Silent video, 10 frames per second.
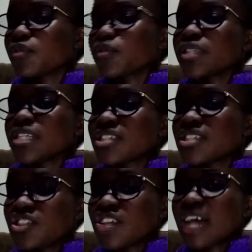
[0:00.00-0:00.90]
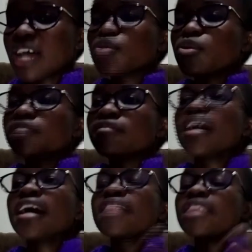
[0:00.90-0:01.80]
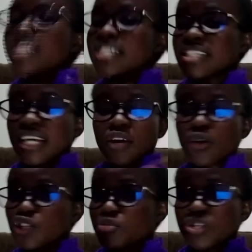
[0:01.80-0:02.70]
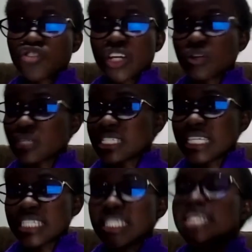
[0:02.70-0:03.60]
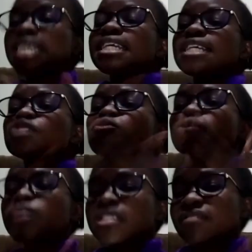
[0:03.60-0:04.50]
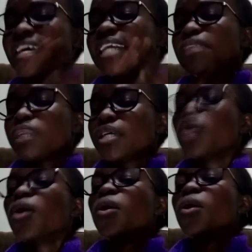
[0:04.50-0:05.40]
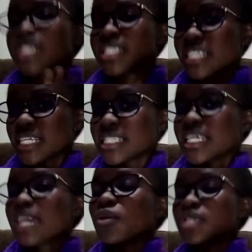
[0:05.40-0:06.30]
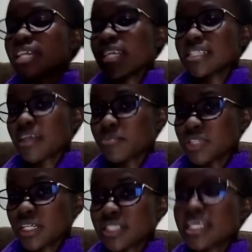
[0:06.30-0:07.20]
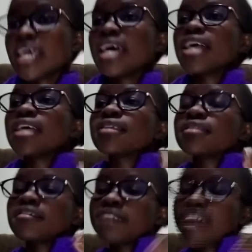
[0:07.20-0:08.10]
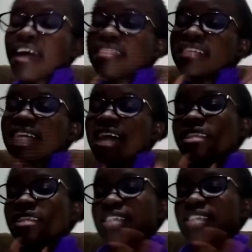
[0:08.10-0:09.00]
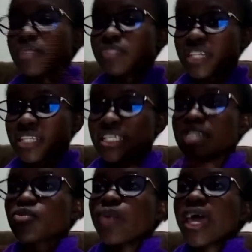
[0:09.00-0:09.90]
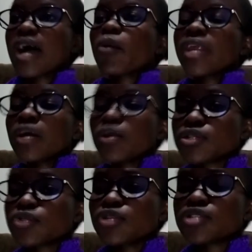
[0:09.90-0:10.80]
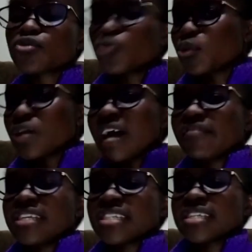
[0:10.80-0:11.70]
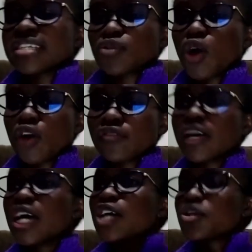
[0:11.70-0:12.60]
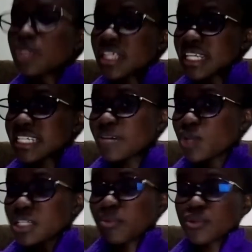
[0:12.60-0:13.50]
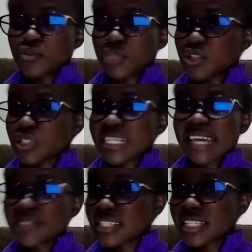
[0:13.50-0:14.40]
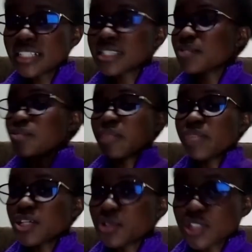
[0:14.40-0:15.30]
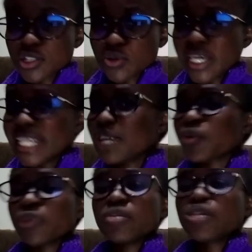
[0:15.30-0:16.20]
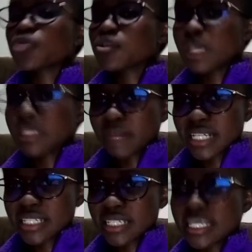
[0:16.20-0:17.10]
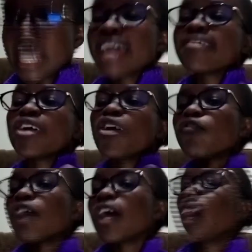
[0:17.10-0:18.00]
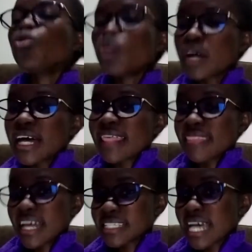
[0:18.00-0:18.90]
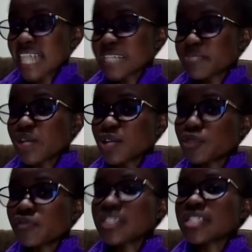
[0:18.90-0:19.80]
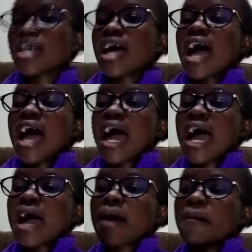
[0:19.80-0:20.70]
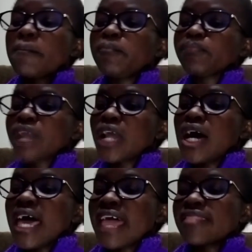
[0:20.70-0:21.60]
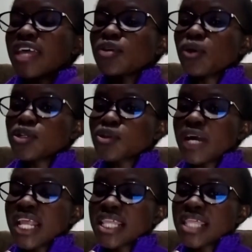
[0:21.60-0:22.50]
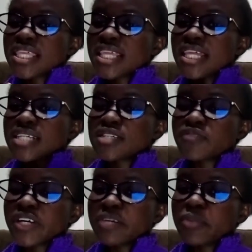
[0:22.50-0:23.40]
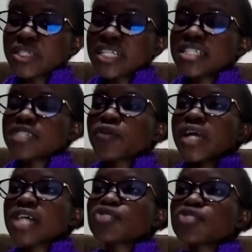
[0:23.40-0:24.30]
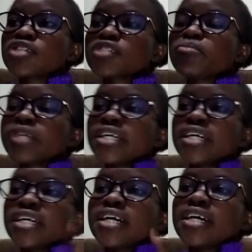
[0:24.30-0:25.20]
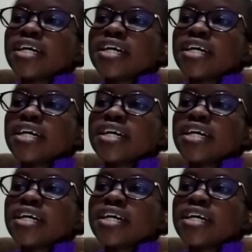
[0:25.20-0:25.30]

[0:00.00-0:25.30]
for, for this teacher. So if the teachers that are going to be trained on CSE, they need to specifically be on CSE and not other subjects the fact that they have other subjects, that's where when I was in school would have instances of during the time we were supposed to be taught life skills, we are being taught Swahili or we are being taught mathematics. They overlook that aspect of it. Um, and then also another thing that is very important is for us to just bring